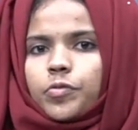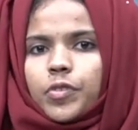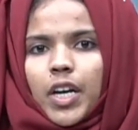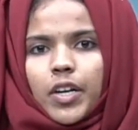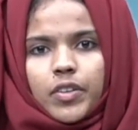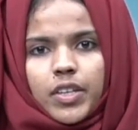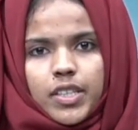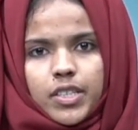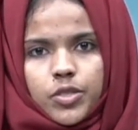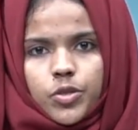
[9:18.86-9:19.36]

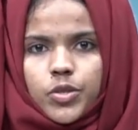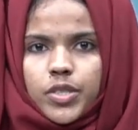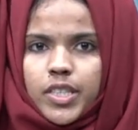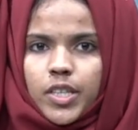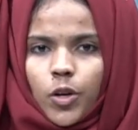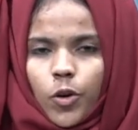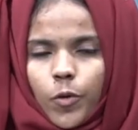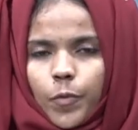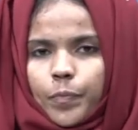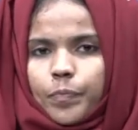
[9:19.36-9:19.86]
5 raised to
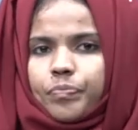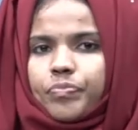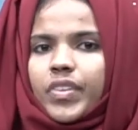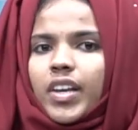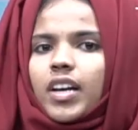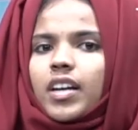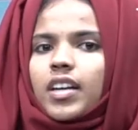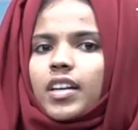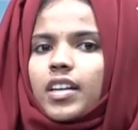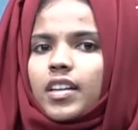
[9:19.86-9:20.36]
0,
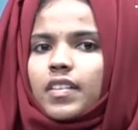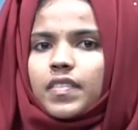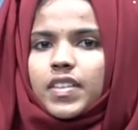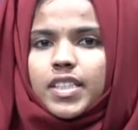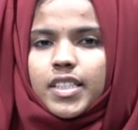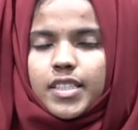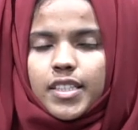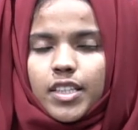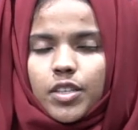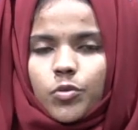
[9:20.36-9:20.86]
which
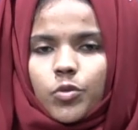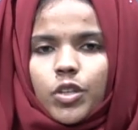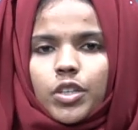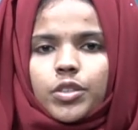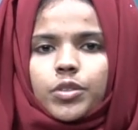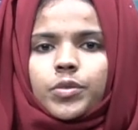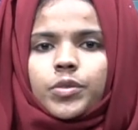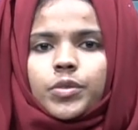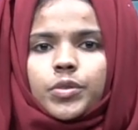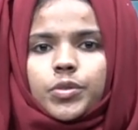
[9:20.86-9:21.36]
is equal
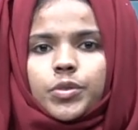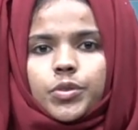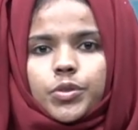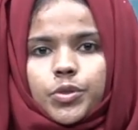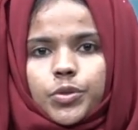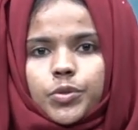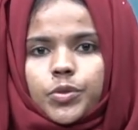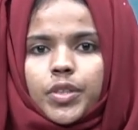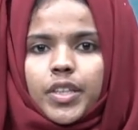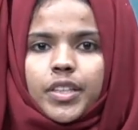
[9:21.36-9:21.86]
to
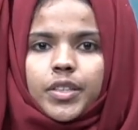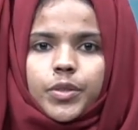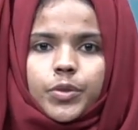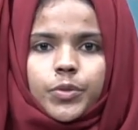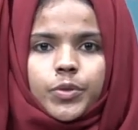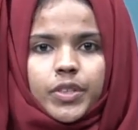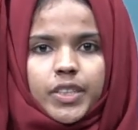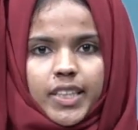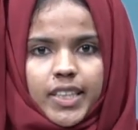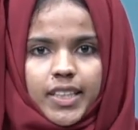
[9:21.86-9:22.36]
2
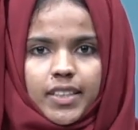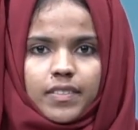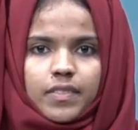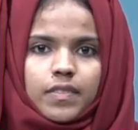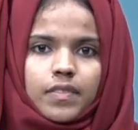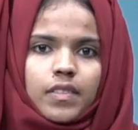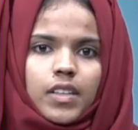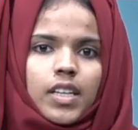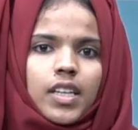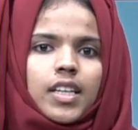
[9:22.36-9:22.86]
into 3
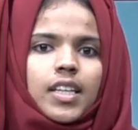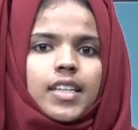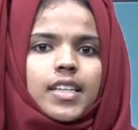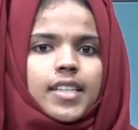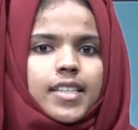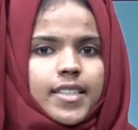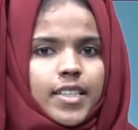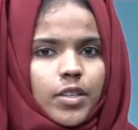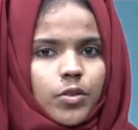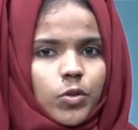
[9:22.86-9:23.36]

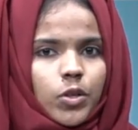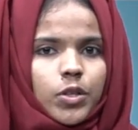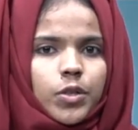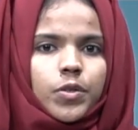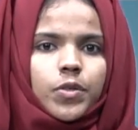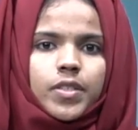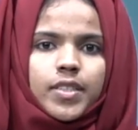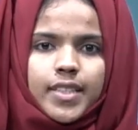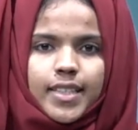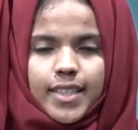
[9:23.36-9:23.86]
is equal
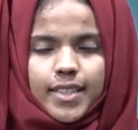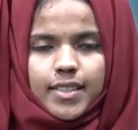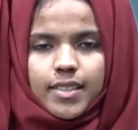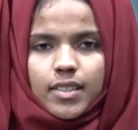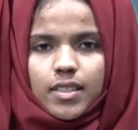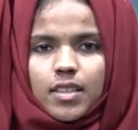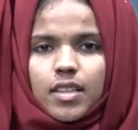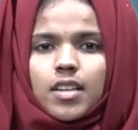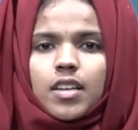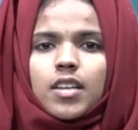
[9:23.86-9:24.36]
to 6.
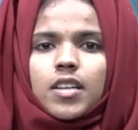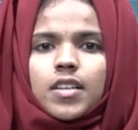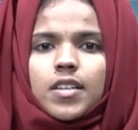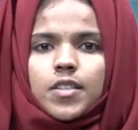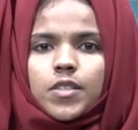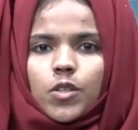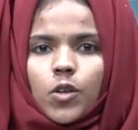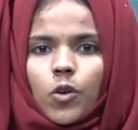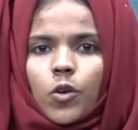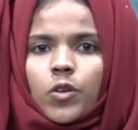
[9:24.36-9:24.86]

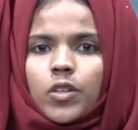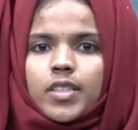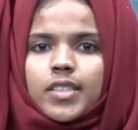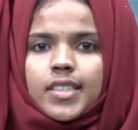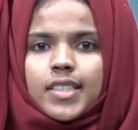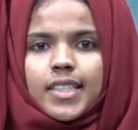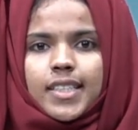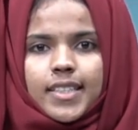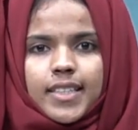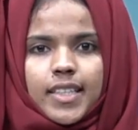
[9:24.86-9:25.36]
So,
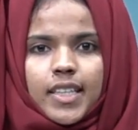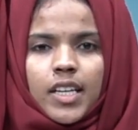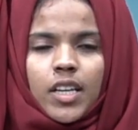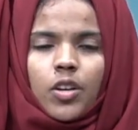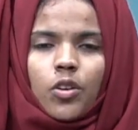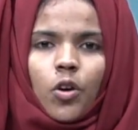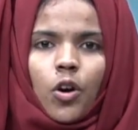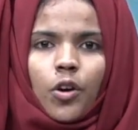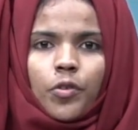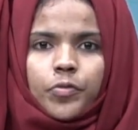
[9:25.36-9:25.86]

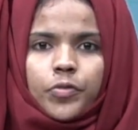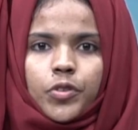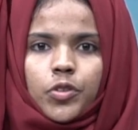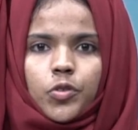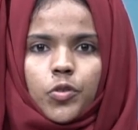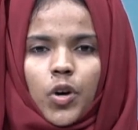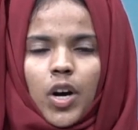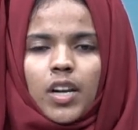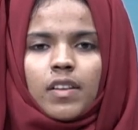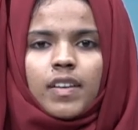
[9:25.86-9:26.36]
GCD of
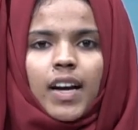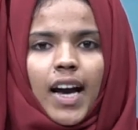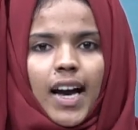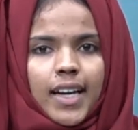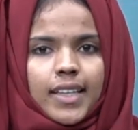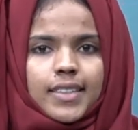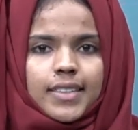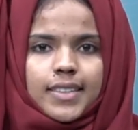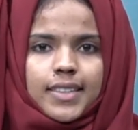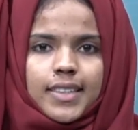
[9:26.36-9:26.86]
12
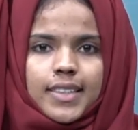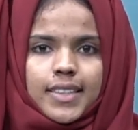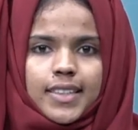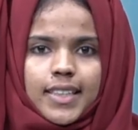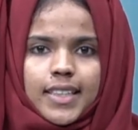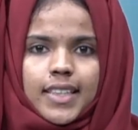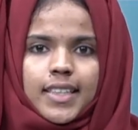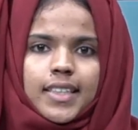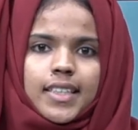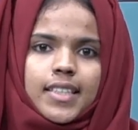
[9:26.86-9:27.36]
and
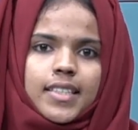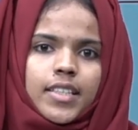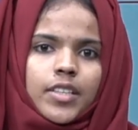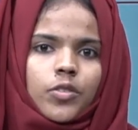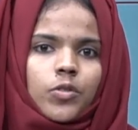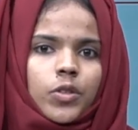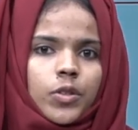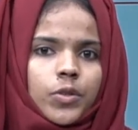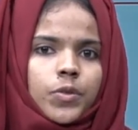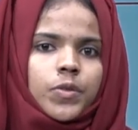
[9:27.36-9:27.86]
30 is
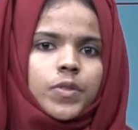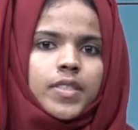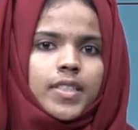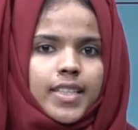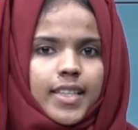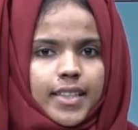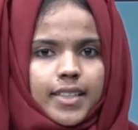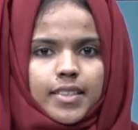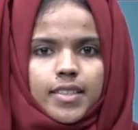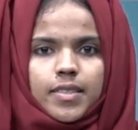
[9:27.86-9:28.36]
equal to
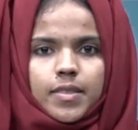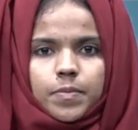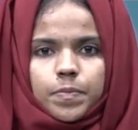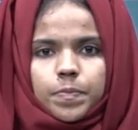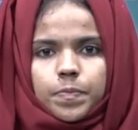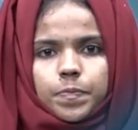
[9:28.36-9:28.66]
6.